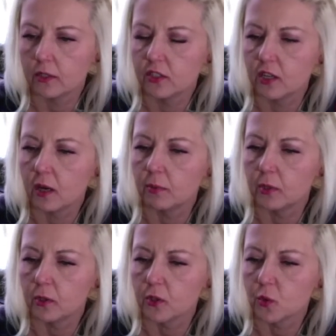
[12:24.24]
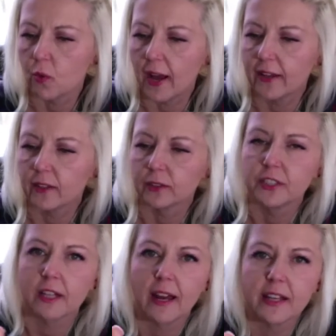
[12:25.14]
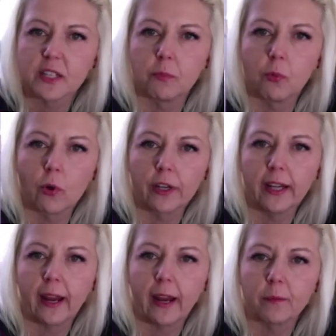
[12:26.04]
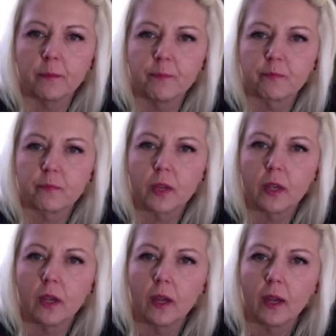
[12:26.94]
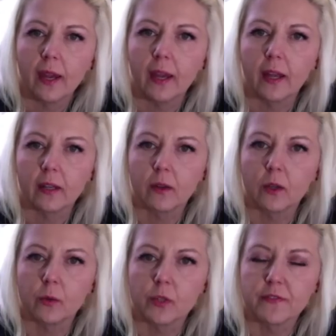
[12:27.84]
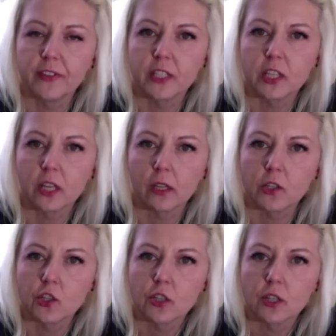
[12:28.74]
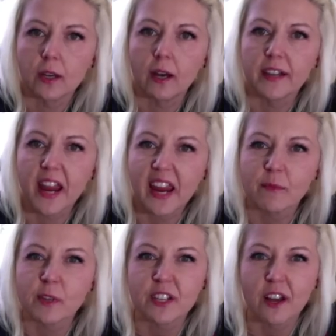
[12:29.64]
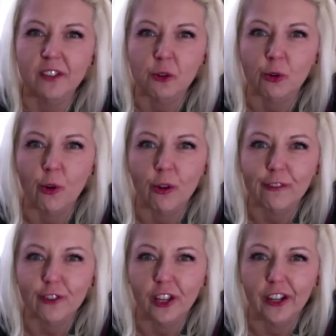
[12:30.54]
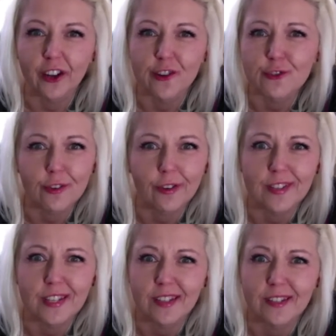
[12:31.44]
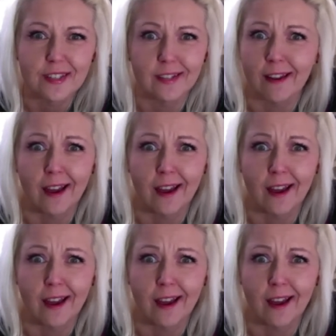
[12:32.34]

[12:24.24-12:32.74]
Doubles Wild Dice Board Game, and it was vintage. On Amazon, they were going for like $169,